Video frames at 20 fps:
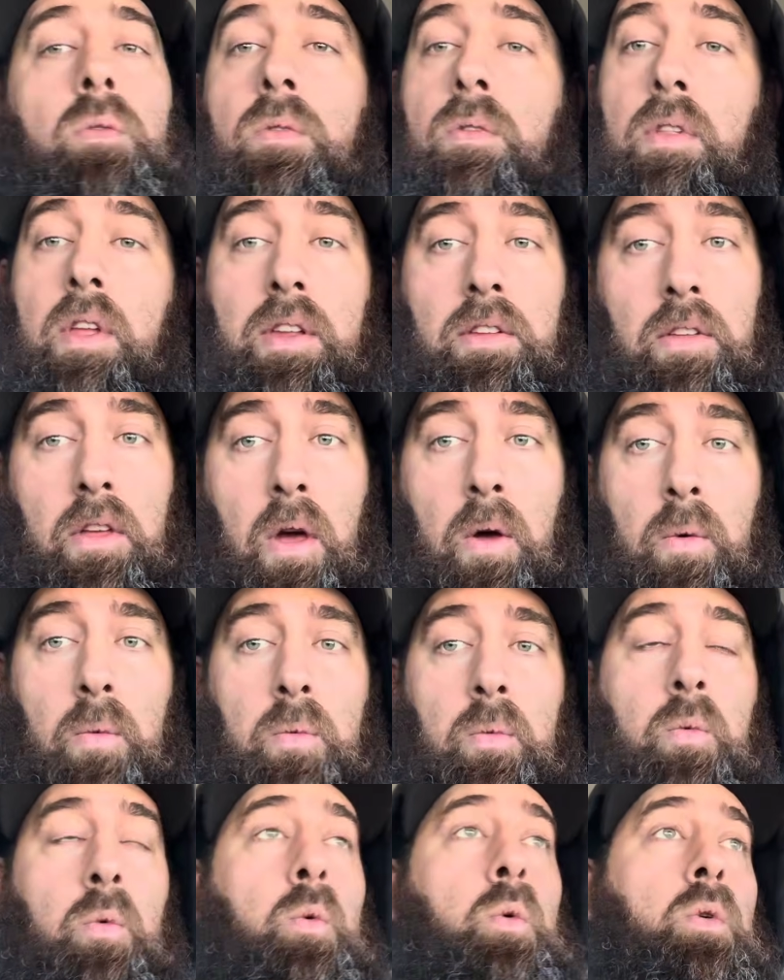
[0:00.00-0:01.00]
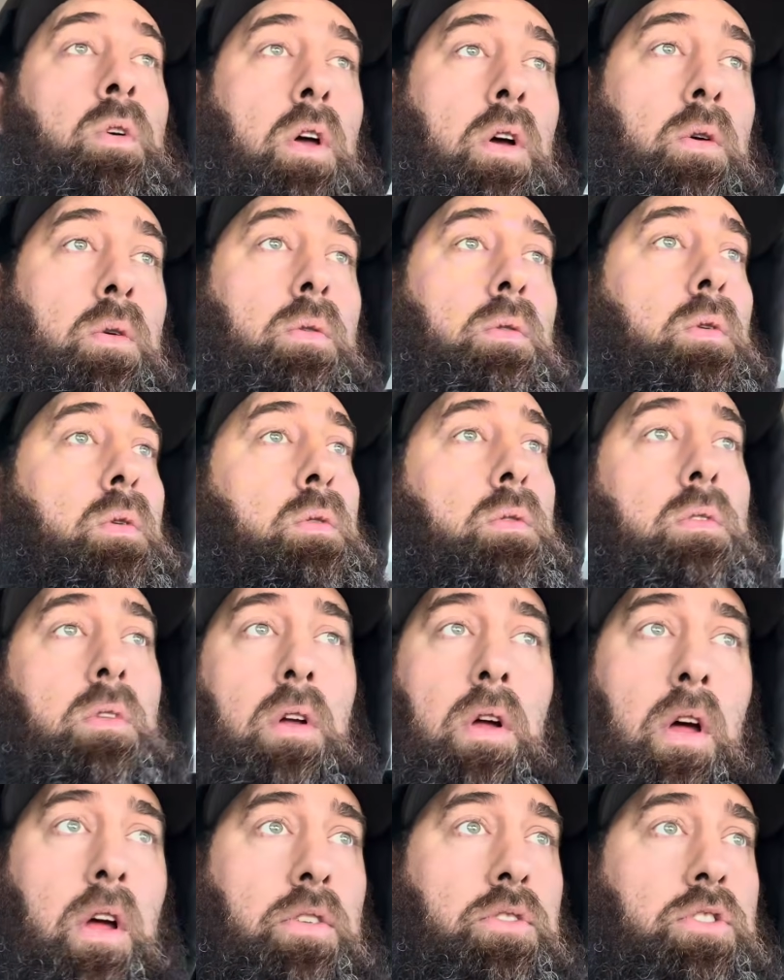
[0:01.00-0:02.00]
let's go. We'll go.
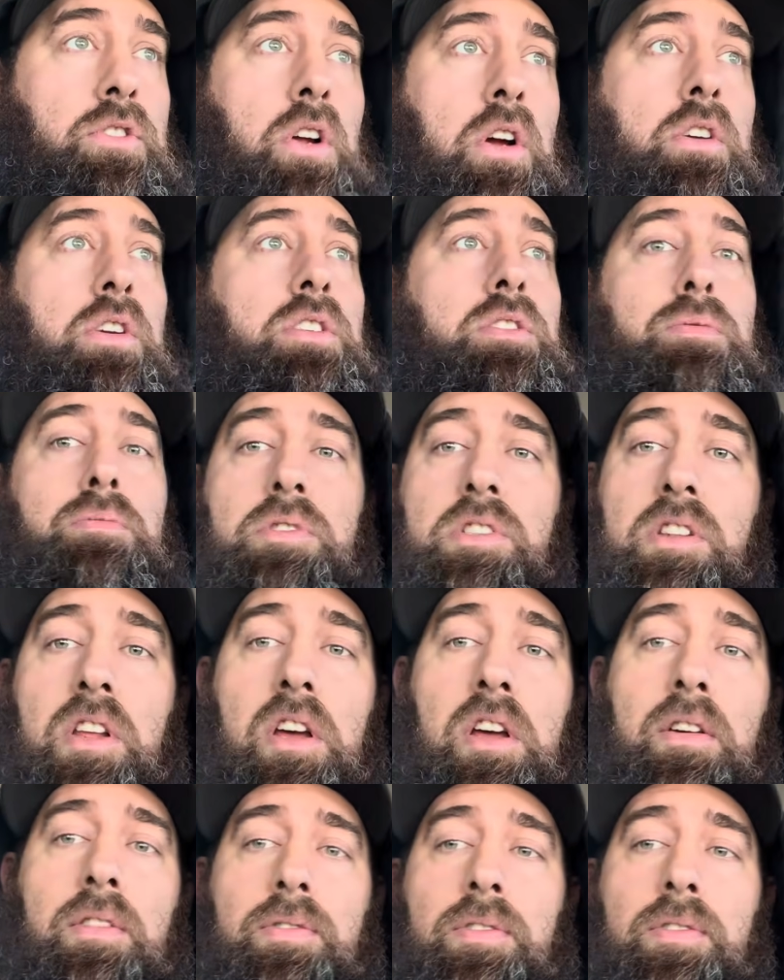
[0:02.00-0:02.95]
I'll show you some stuff.